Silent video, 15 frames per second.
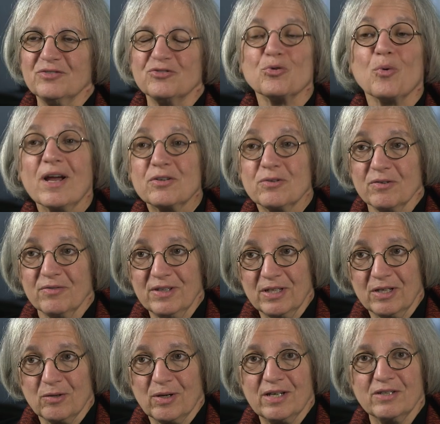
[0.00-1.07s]
As Director of
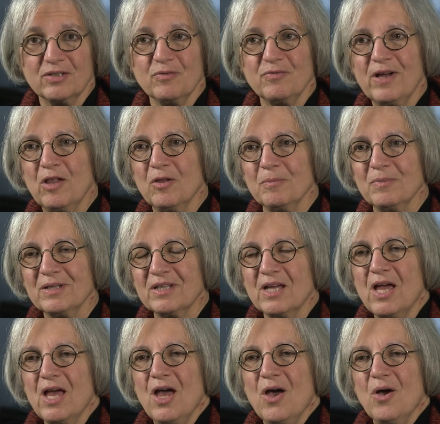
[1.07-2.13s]
Integrated Development,
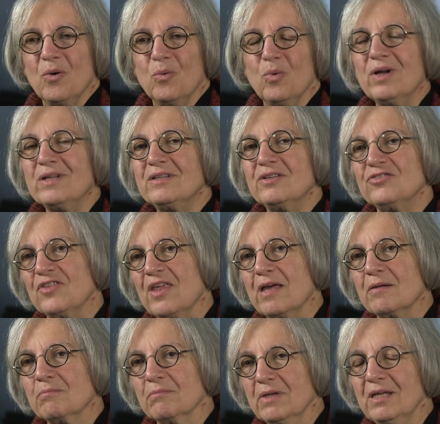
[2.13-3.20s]
what does
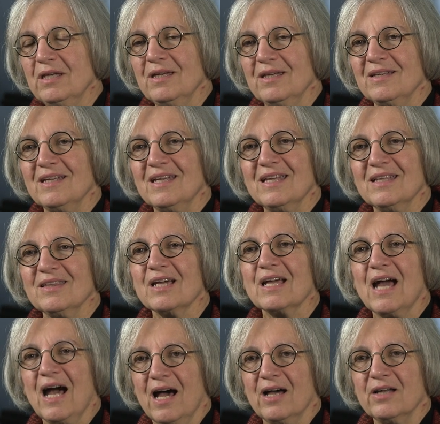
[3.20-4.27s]
that mean in the
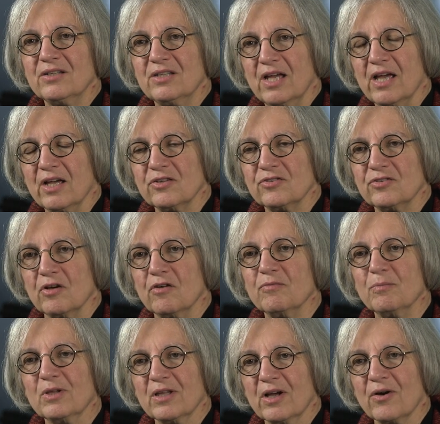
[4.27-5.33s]
context
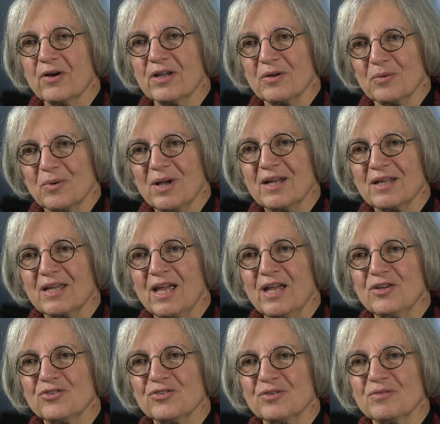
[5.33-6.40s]
of malaria
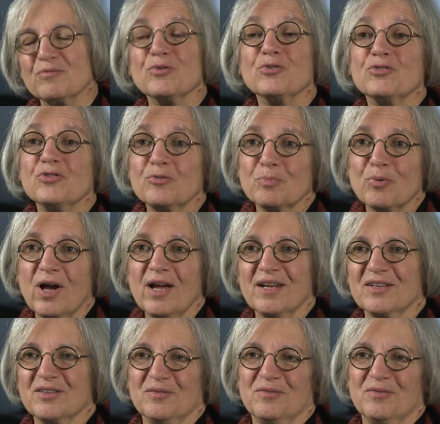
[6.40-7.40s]
eradication versus product